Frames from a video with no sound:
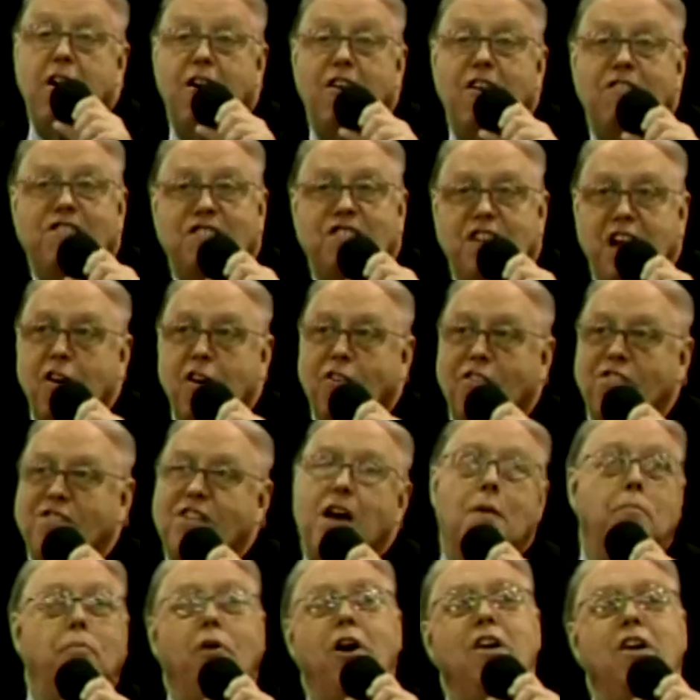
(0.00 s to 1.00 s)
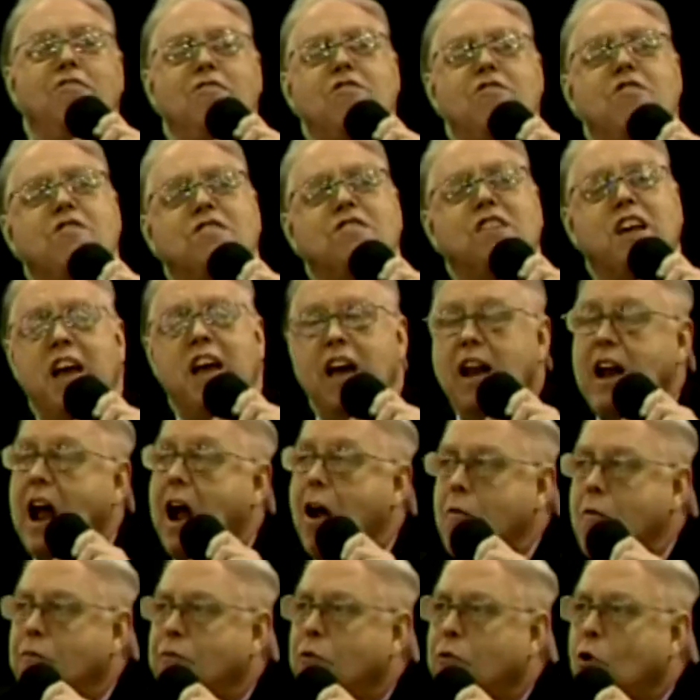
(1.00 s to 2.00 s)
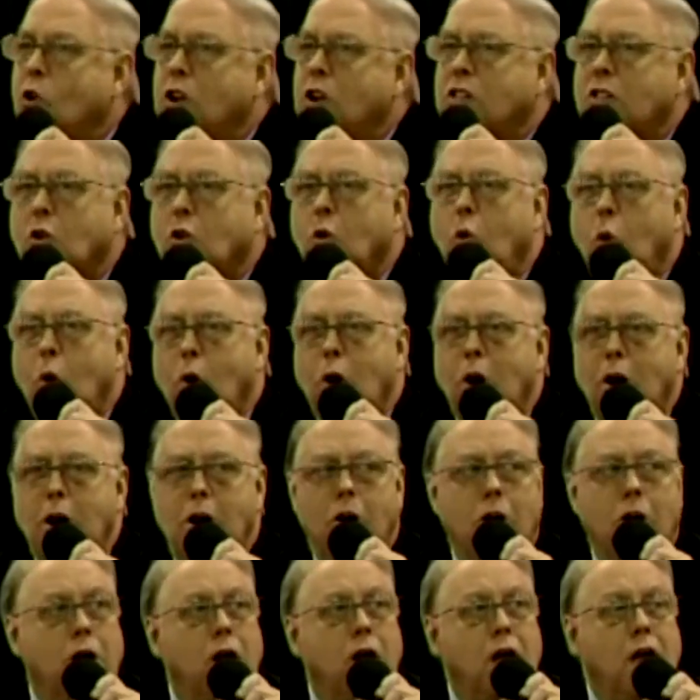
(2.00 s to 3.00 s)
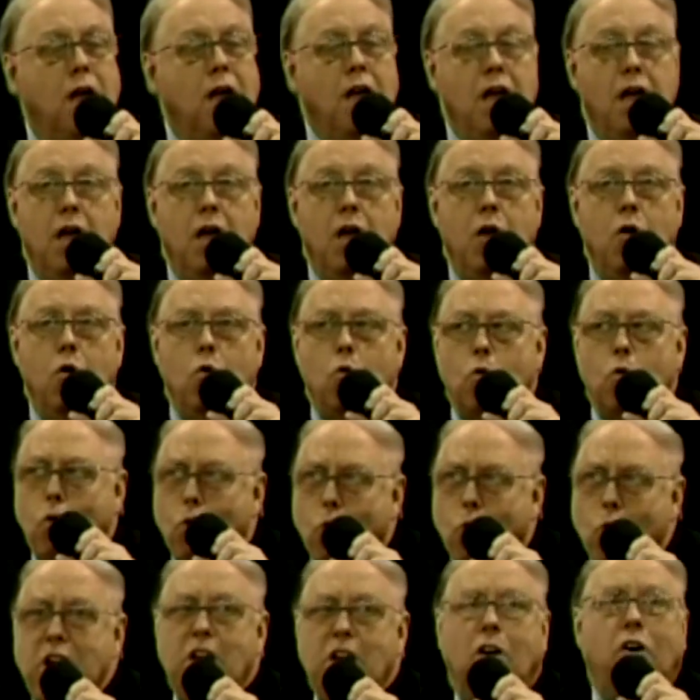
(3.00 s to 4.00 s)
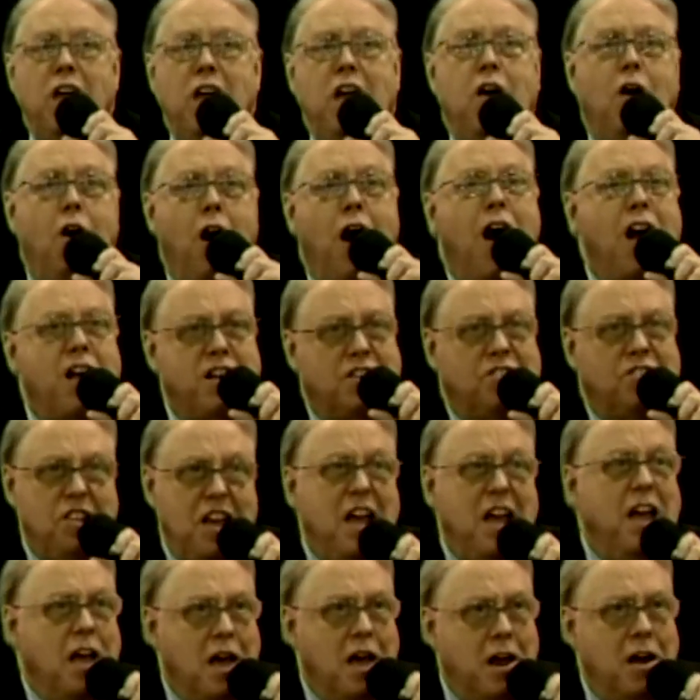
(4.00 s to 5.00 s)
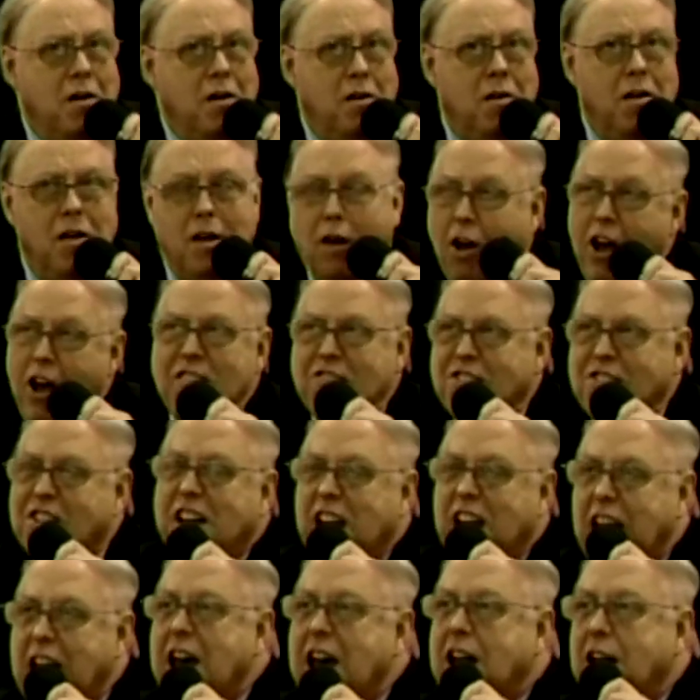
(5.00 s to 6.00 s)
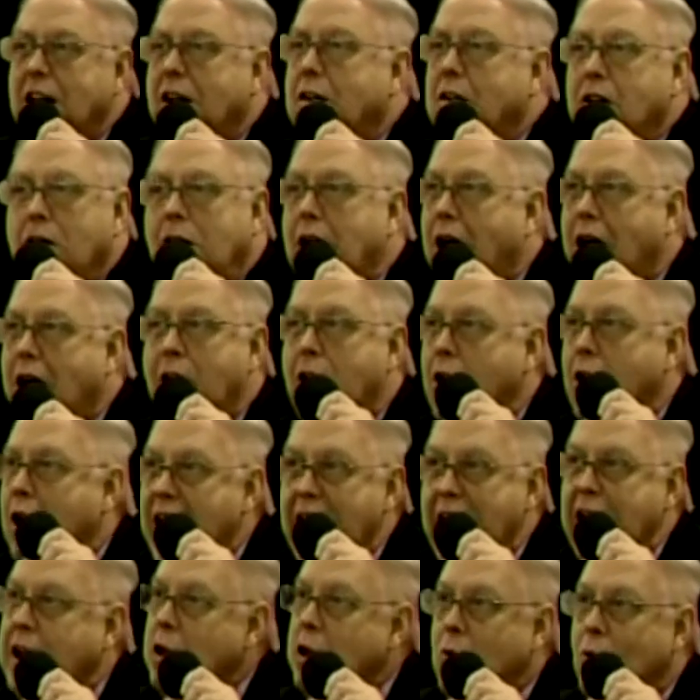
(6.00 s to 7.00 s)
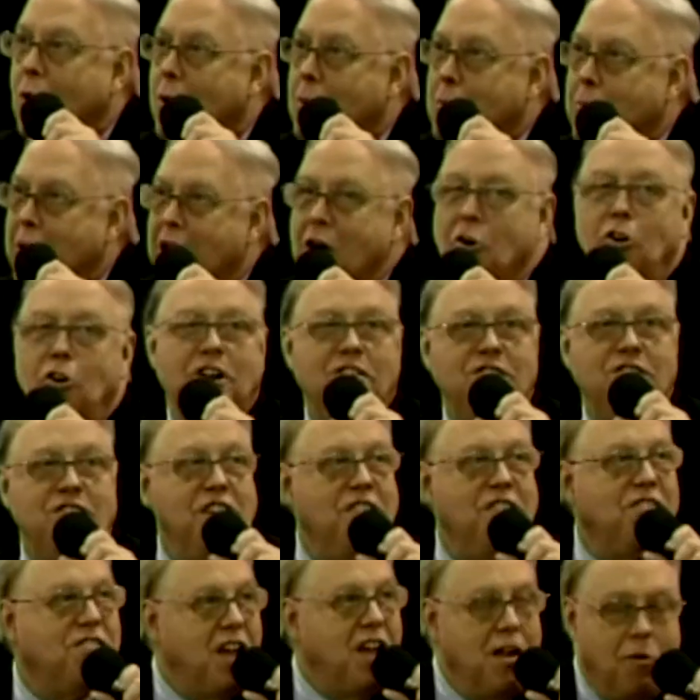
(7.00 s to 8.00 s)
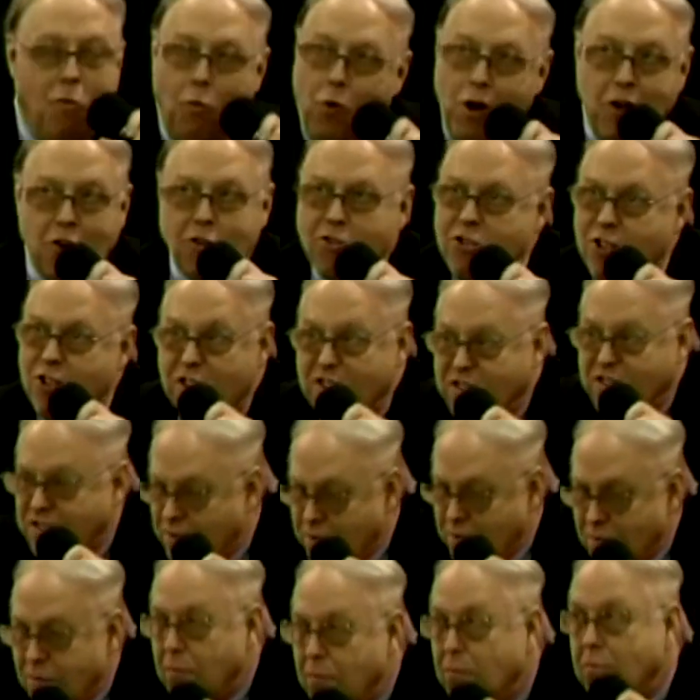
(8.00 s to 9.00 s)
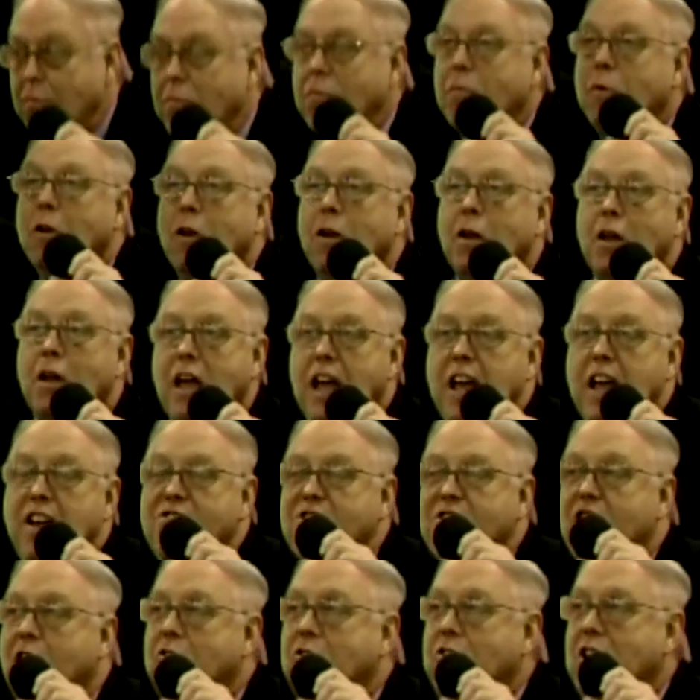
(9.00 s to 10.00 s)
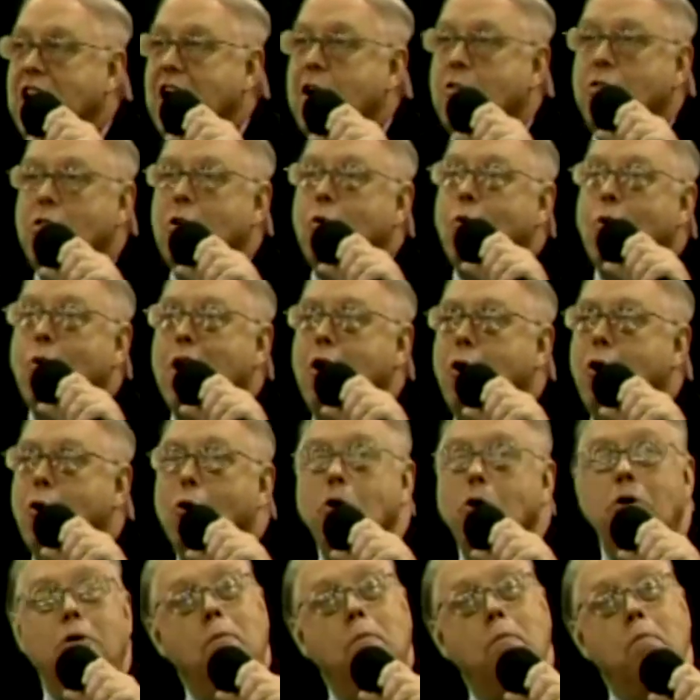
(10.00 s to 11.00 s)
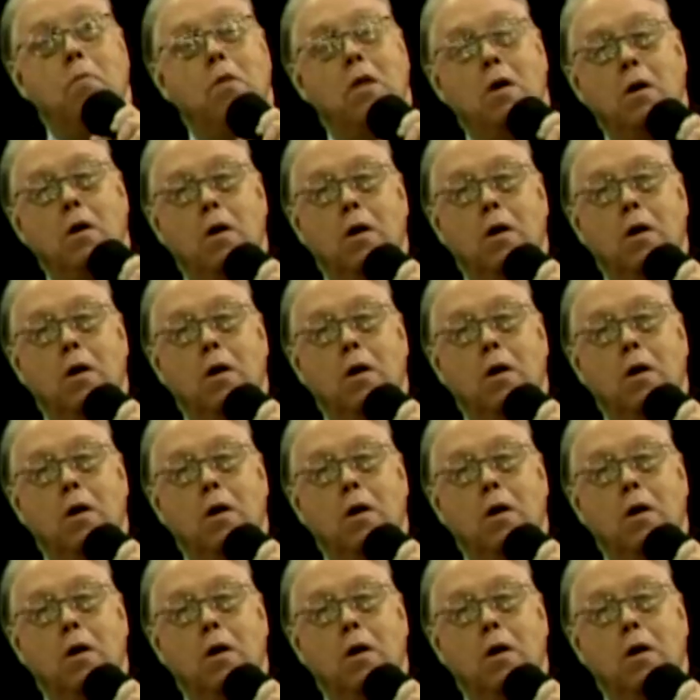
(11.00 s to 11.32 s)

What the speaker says: our sales up. Let's just get our fourth quarter really locked in. Let's get our annual bonuses and we'll just ease on down the road.